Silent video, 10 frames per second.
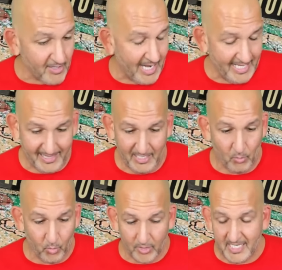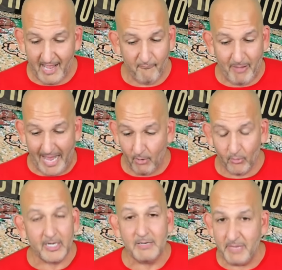I think words have
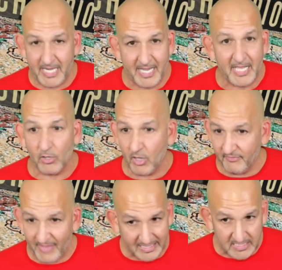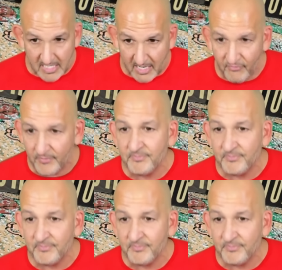power and meaning and all that stuff